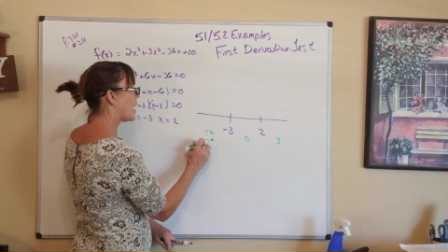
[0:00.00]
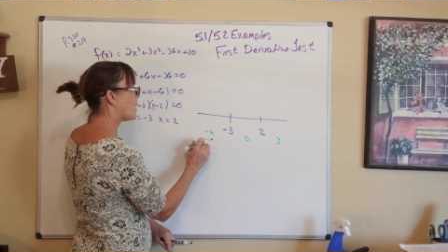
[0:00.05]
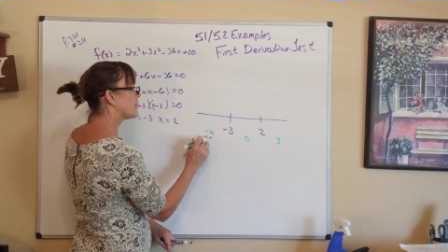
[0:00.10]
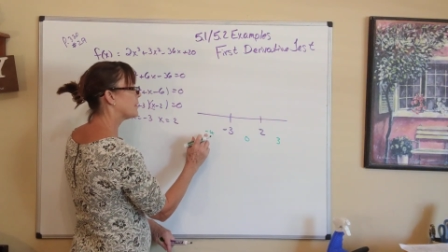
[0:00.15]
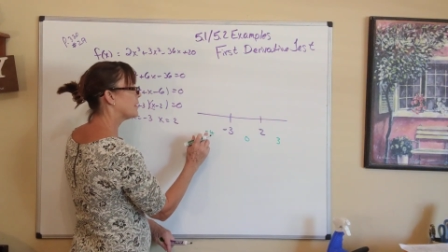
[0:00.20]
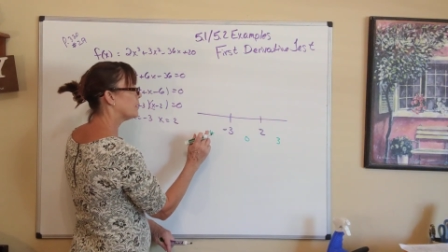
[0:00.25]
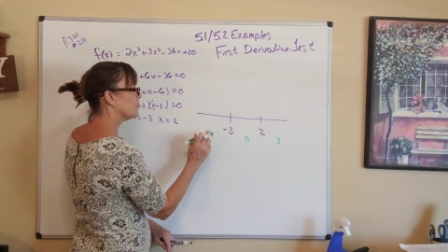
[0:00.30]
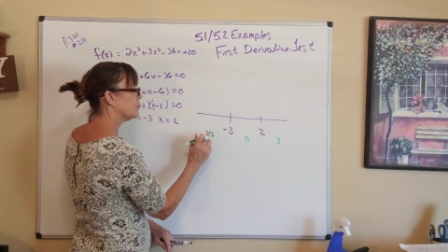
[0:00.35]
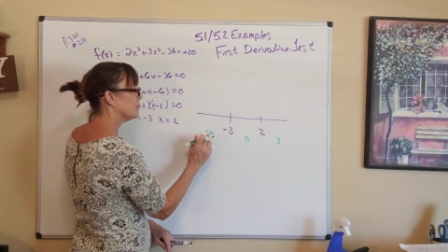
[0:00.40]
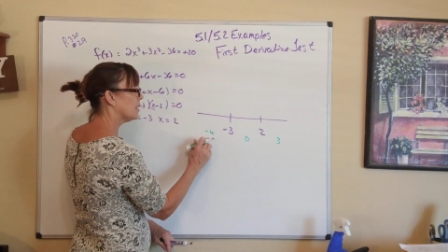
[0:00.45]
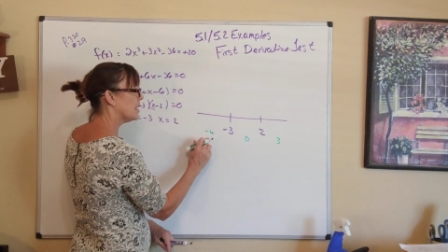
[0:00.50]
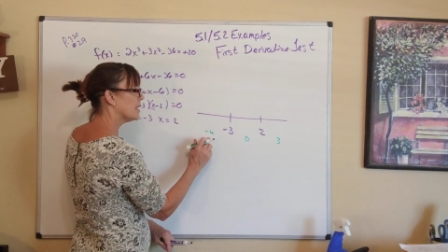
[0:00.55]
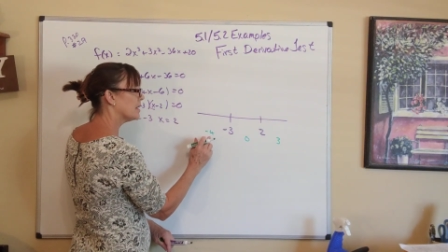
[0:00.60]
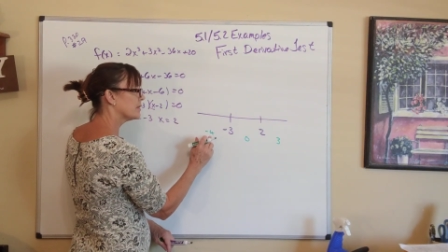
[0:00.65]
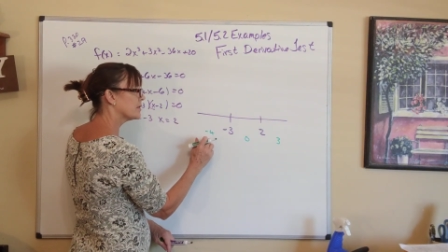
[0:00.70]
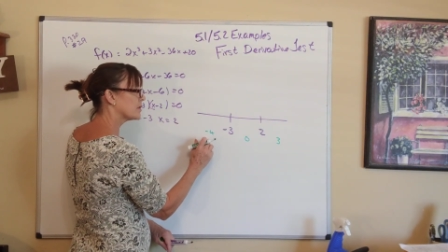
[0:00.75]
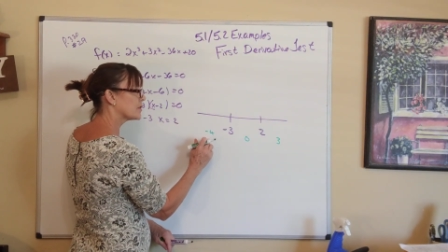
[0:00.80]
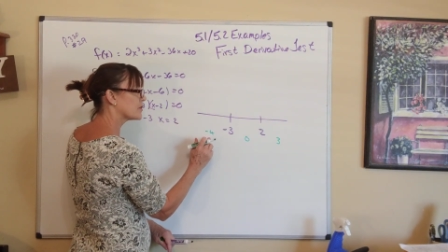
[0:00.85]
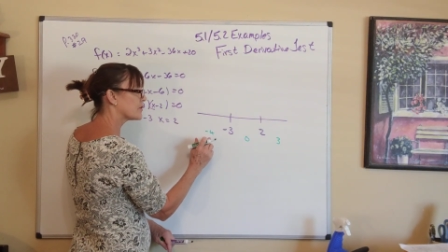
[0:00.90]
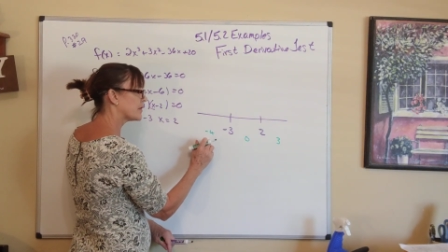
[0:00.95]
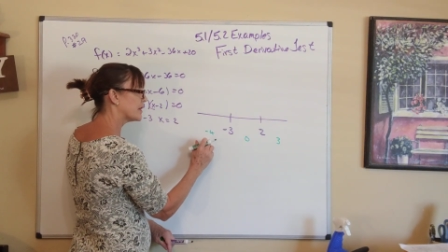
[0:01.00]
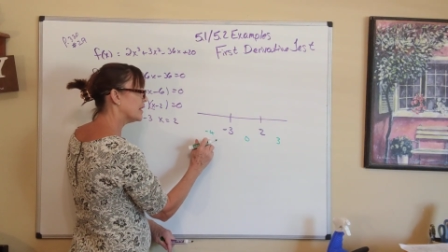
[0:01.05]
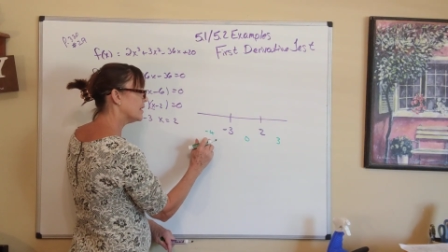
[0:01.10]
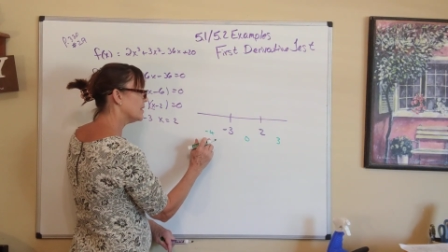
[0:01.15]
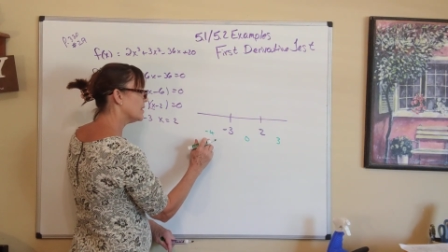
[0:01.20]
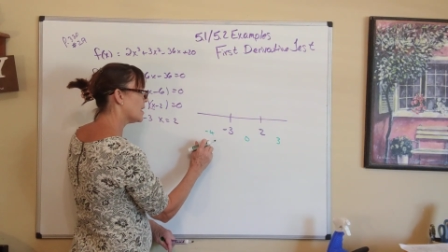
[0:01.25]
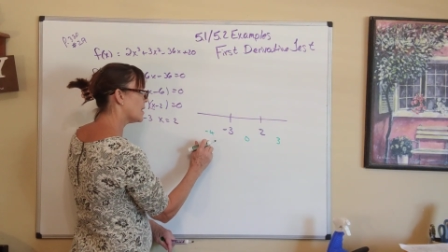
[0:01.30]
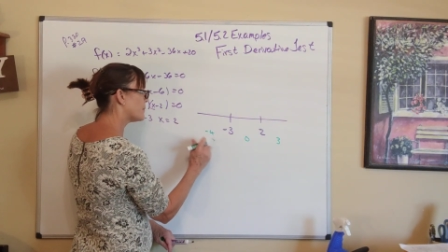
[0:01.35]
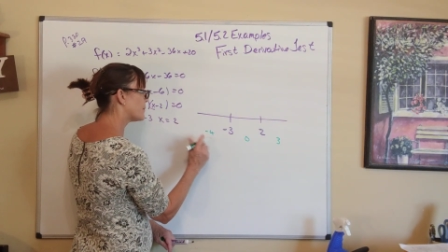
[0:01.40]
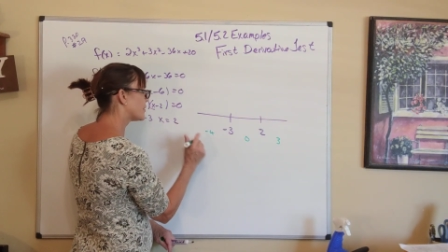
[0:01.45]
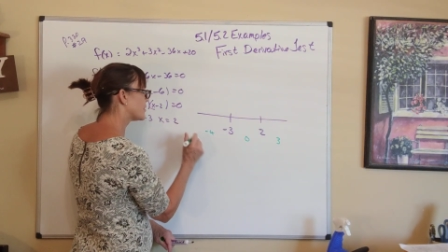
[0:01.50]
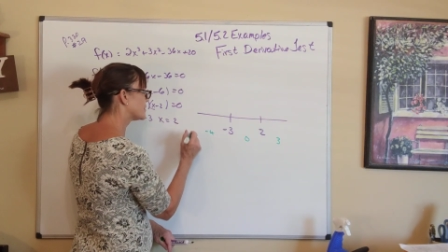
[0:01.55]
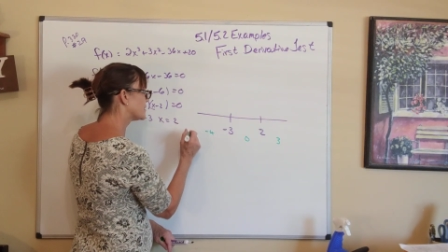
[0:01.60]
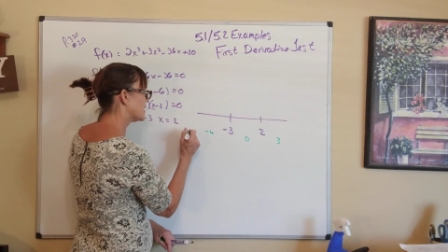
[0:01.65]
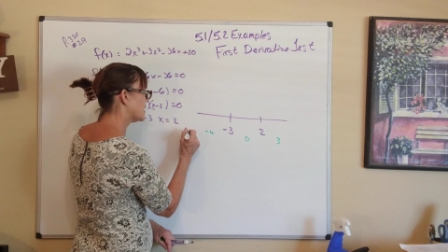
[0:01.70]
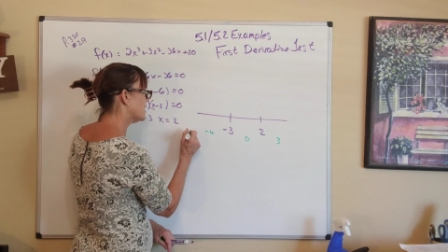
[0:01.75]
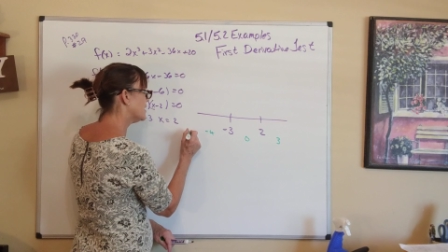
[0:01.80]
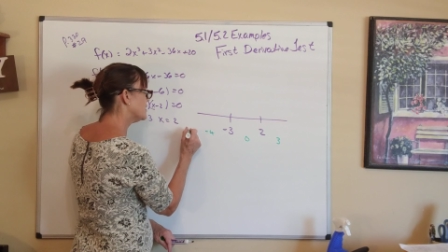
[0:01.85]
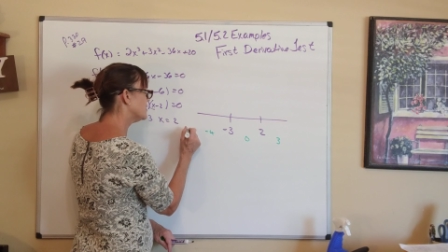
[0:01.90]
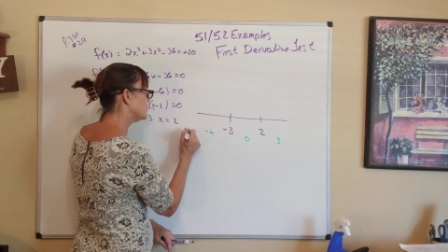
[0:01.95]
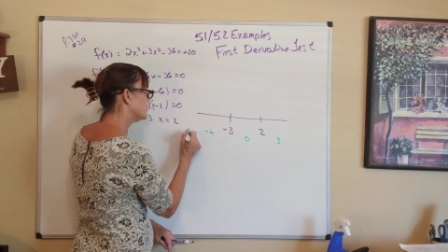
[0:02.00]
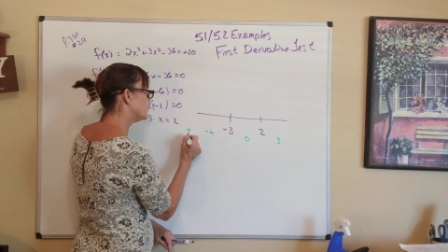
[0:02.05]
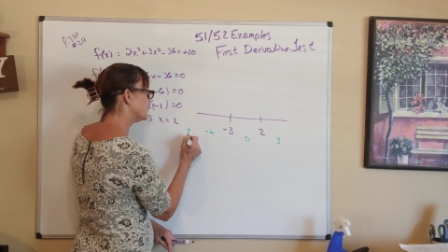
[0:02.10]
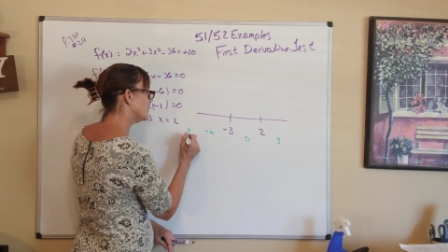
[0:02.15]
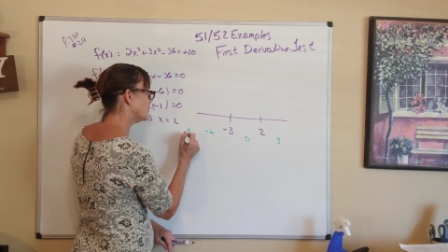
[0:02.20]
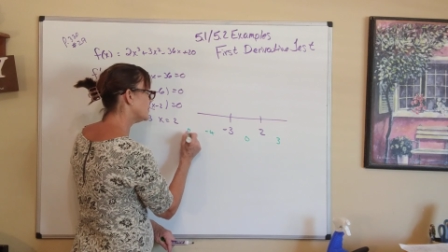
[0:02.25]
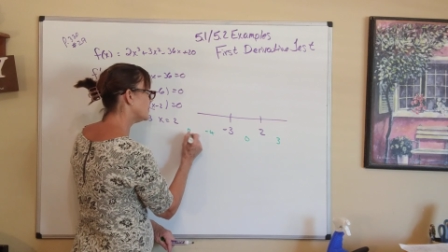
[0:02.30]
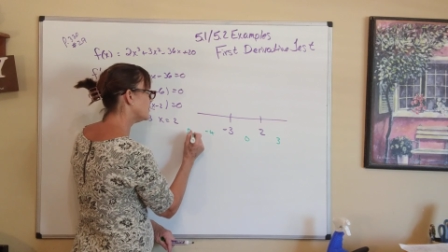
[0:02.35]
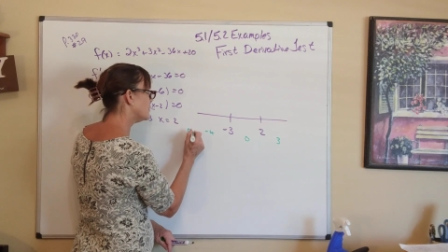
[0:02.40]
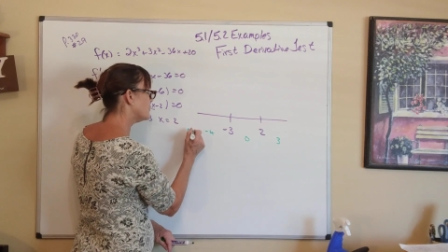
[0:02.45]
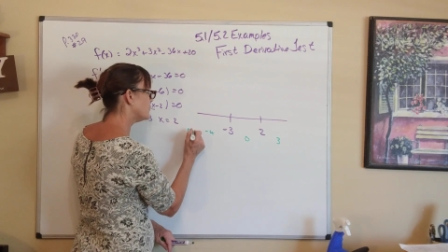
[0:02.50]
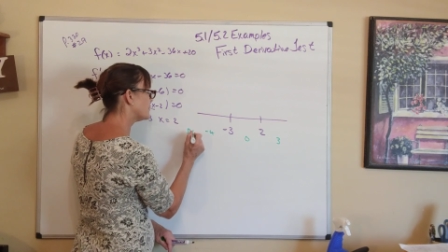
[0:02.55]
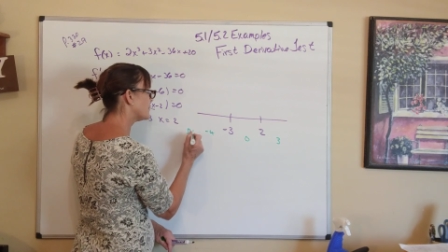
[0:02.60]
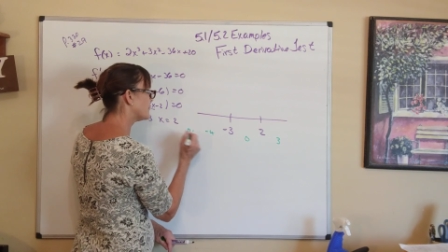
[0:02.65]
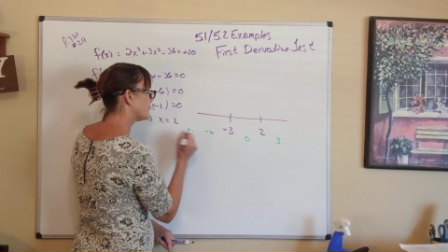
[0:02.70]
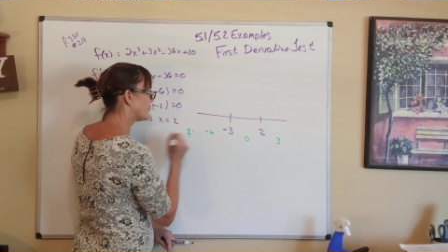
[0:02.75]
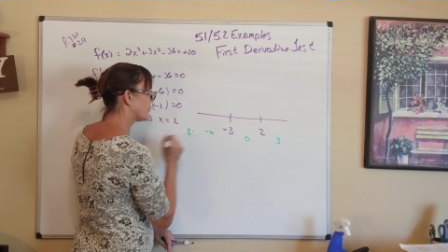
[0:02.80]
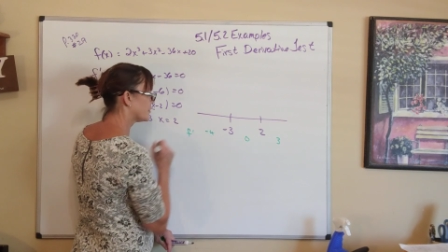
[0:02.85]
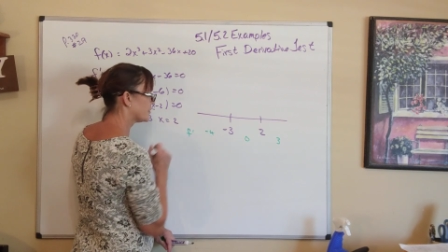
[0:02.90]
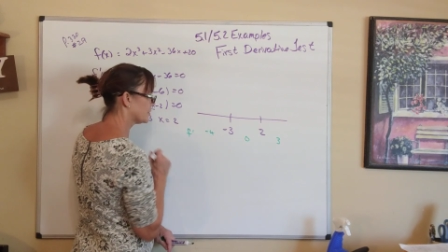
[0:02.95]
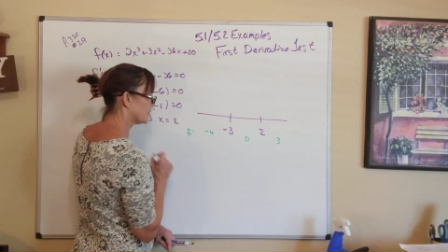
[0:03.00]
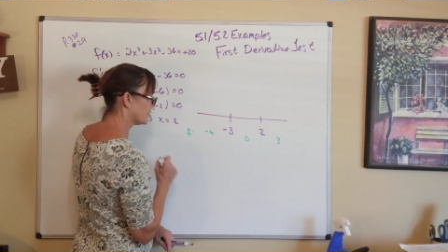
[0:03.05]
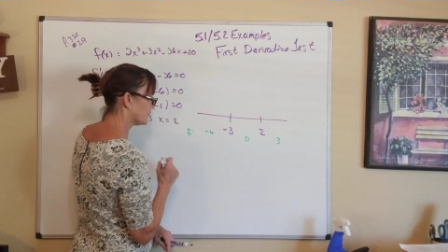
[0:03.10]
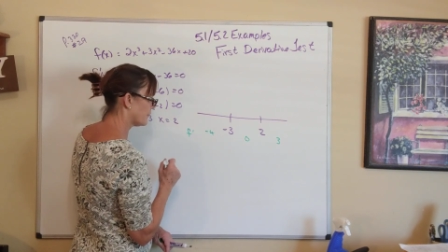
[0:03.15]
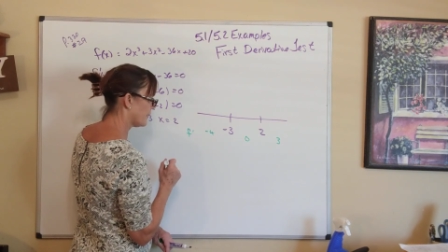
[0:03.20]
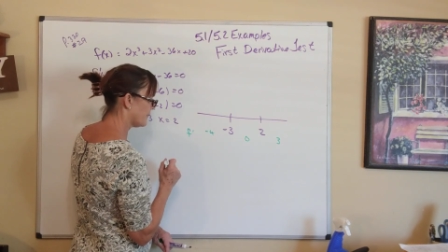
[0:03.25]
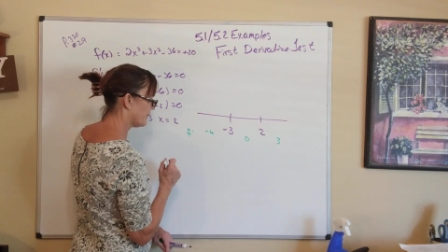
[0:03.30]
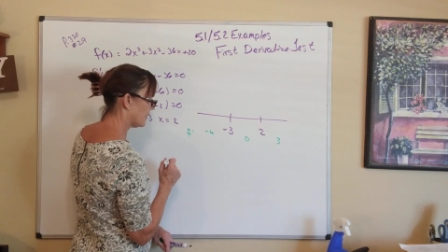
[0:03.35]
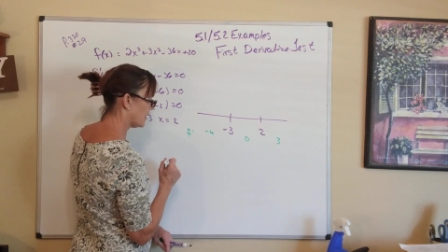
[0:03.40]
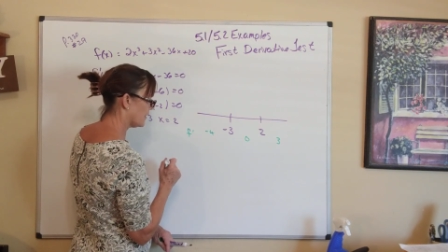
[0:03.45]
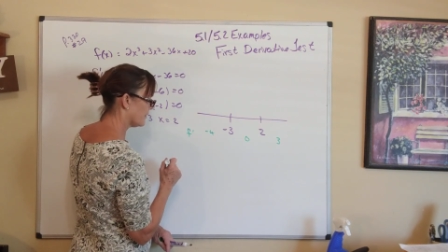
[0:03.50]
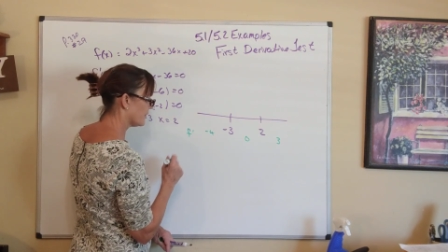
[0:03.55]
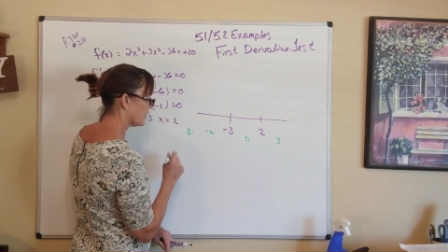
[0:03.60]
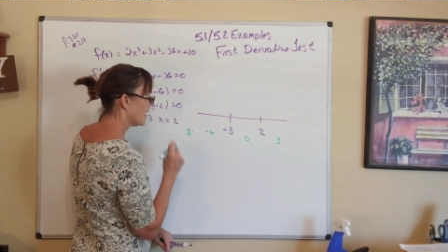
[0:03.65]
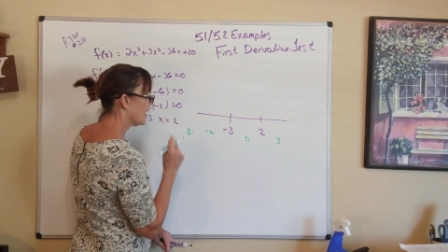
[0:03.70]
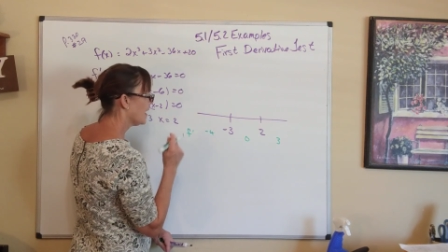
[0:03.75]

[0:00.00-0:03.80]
I'm going to plug the green numbers into the first derivative.